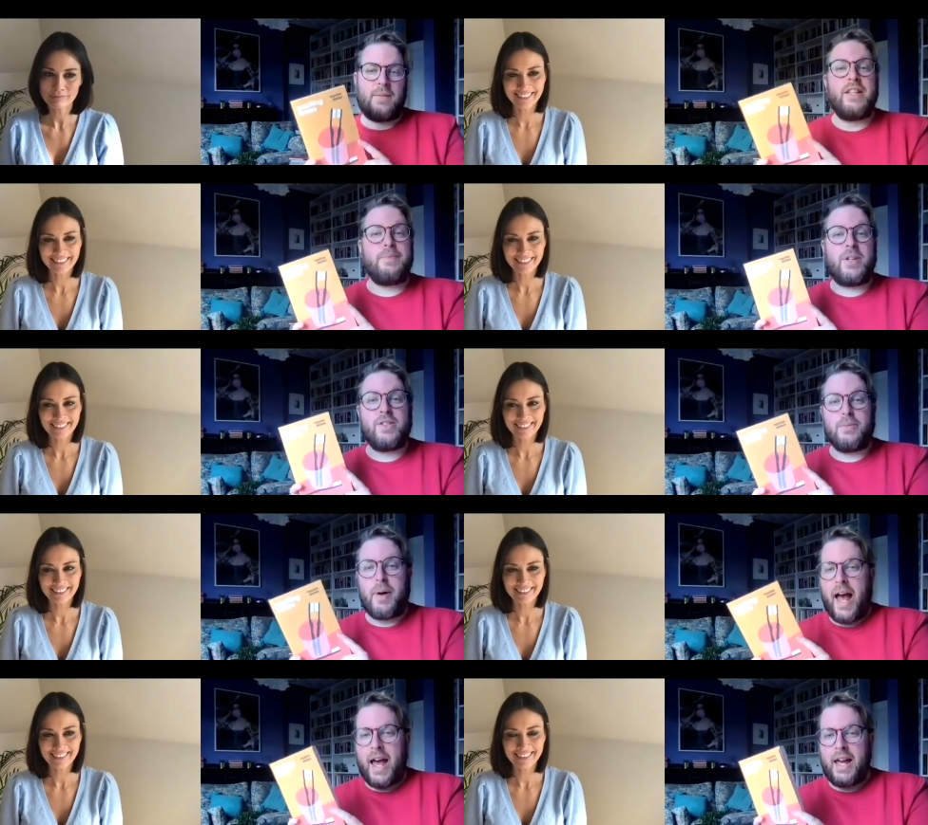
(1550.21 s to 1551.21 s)
Speaker 1: This book is all
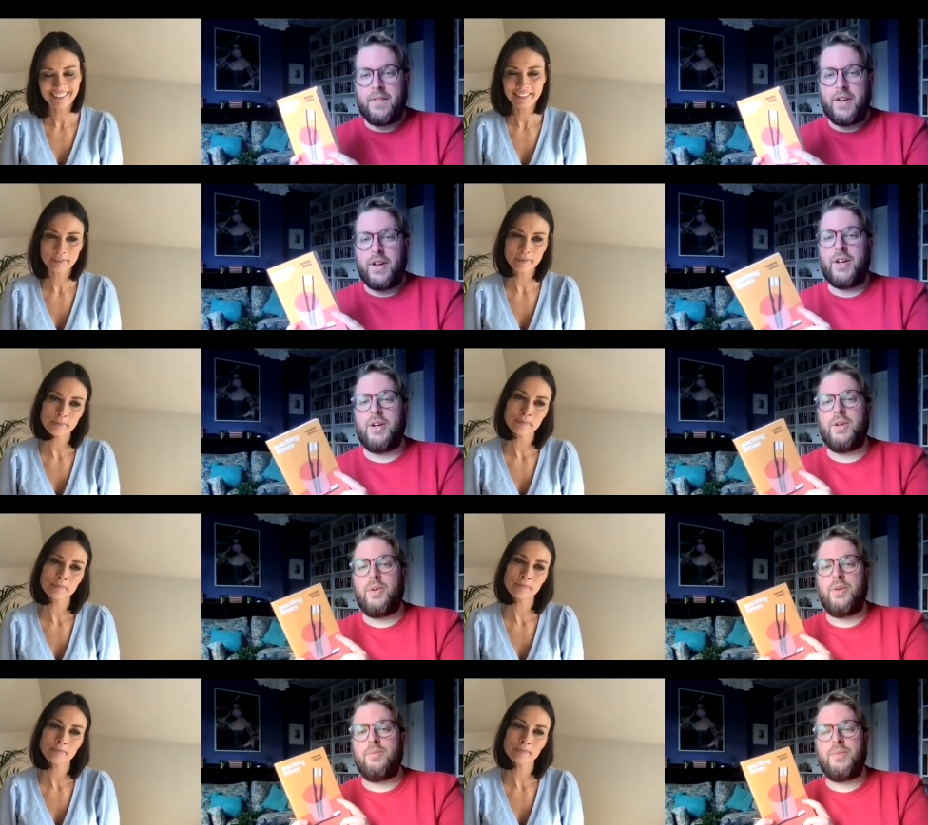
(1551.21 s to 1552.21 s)
about Ava, who
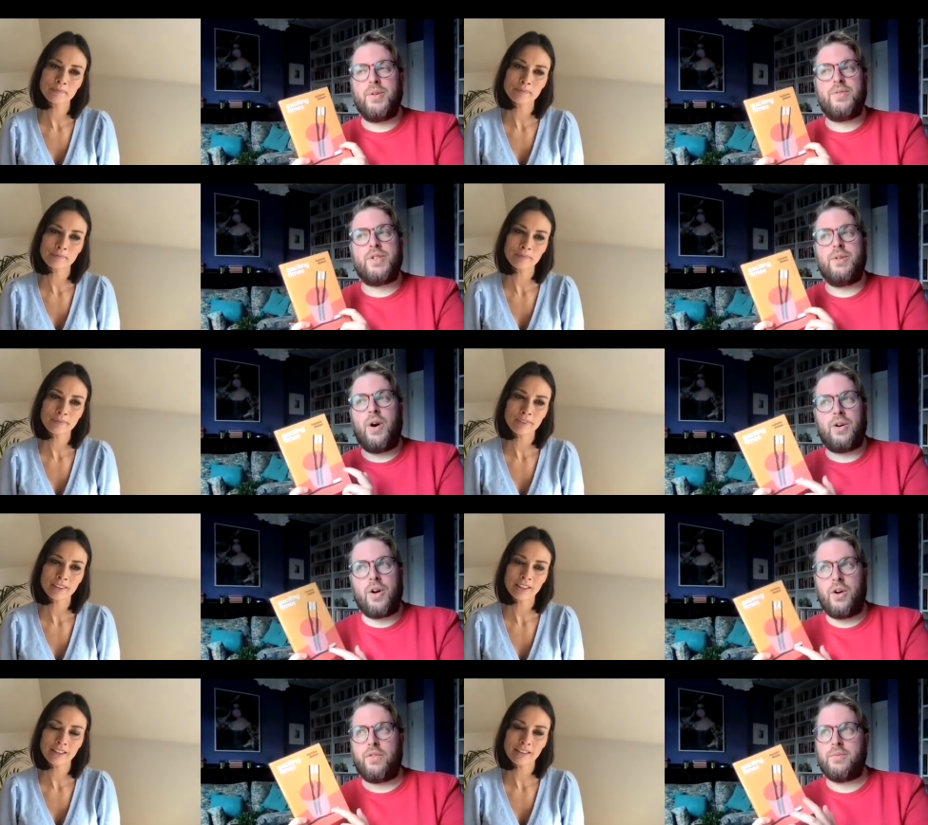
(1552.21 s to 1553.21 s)
moves to Hong
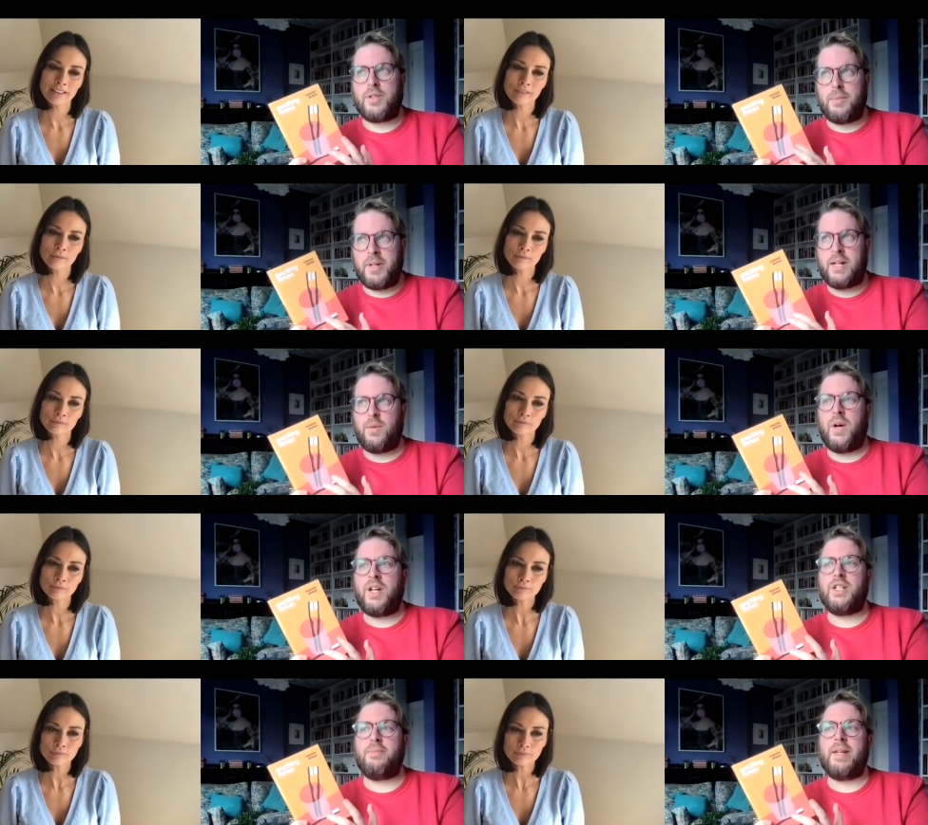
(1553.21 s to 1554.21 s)
Kong from Dublin, where
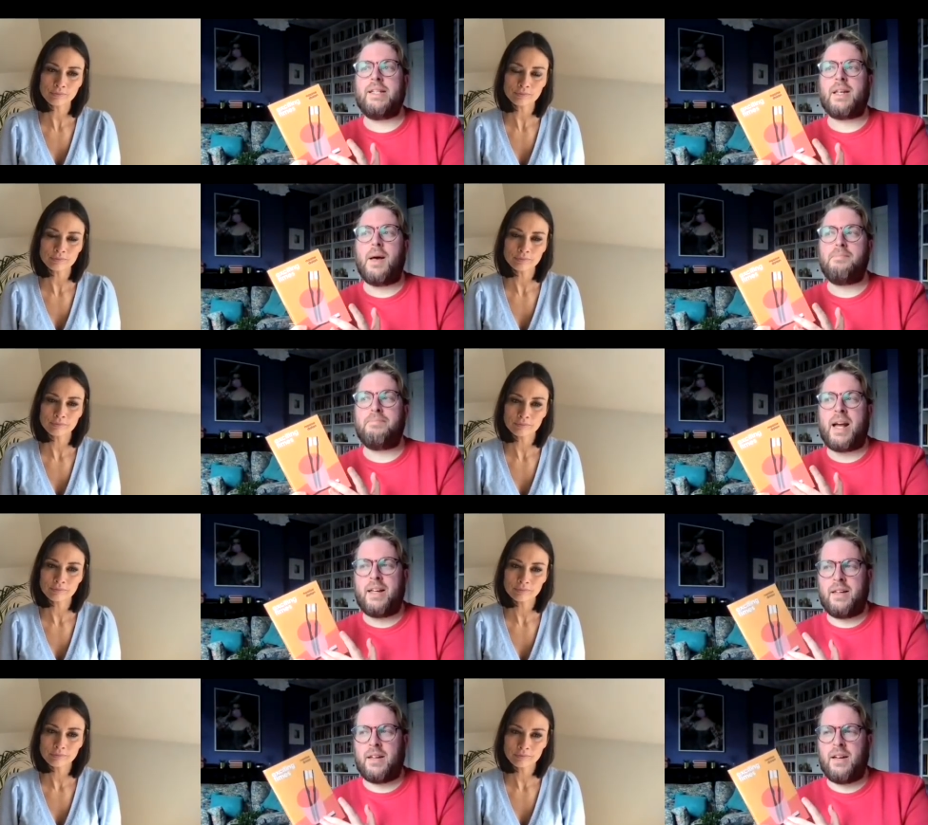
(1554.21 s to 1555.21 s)
she meets a
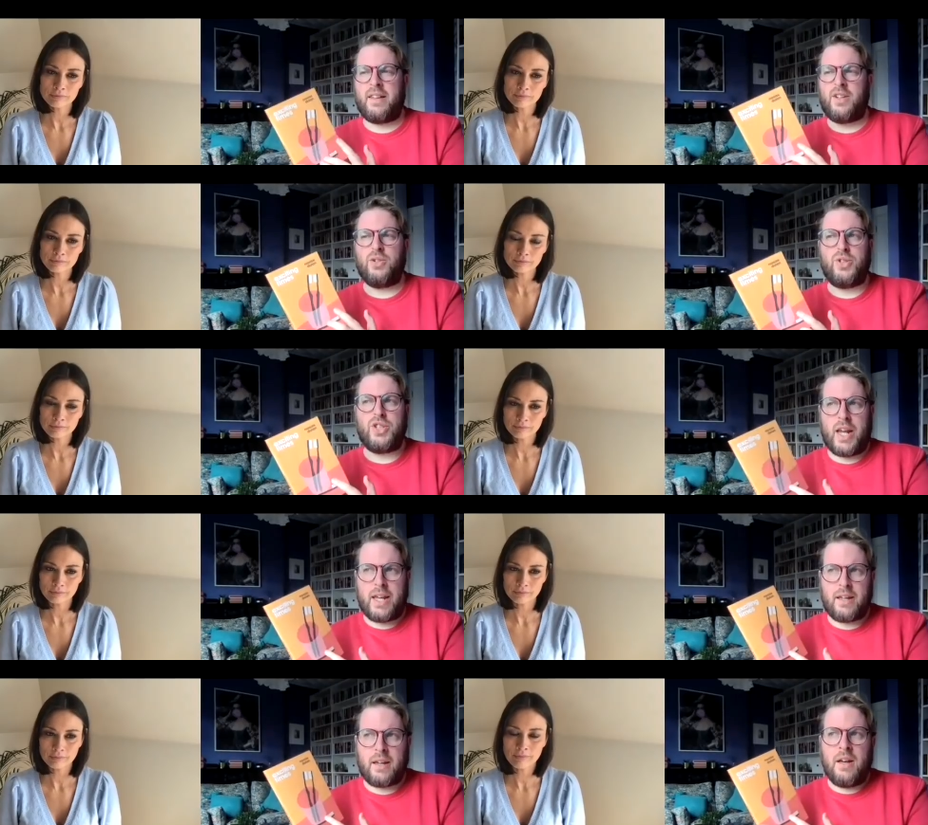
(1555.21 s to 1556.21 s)
banker, I think called Jake,